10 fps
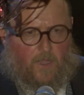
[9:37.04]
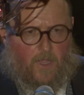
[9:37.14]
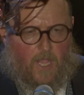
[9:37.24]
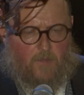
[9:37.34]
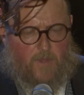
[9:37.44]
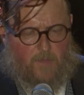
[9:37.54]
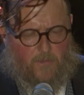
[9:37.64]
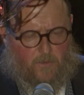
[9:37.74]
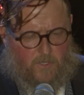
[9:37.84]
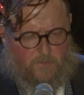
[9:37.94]
and
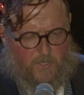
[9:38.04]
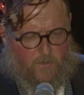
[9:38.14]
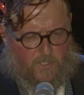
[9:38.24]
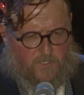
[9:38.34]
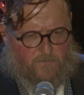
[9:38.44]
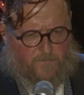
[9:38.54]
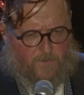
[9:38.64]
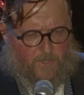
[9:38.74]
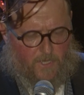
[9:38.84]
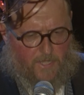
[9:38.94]
maybe it was because of
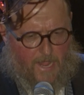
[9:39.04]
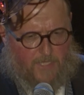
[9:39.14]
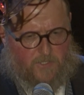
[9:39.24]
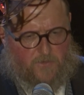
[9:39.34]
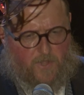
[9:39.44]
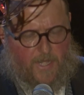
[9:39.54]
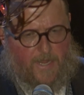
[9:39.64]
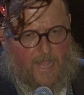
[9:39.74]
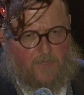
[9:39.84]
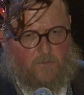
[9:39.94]
an answer that I
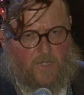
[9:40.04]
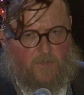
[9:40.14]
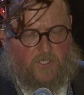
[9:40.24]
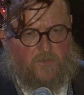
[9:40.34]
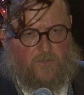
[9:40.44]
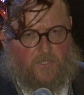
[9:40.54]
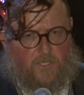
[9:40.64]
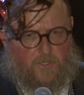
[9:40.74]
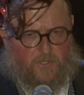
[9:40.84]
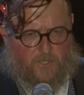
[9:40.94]
got when I was
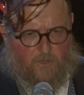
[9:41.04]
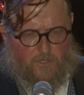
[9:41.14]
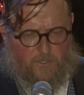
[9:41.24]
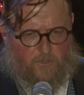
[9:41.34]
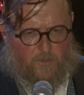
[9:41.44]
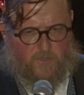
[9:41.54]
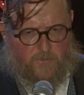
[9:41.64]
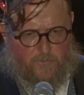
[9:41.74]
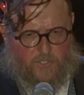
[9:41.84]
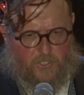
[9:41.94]
13 years old in terms
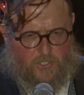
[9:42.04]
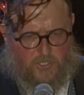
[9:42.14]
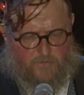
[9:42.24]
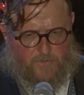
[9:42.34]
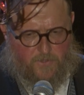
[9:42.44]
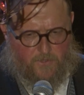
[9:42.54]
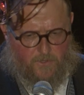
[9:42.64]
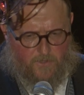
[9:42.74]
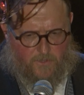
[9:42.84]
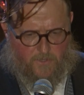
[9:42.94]
of which yeshiva to
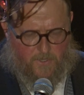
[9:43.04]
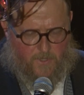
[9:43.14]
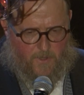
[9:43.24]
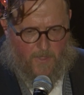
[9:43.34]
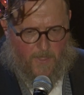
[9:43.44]
learn,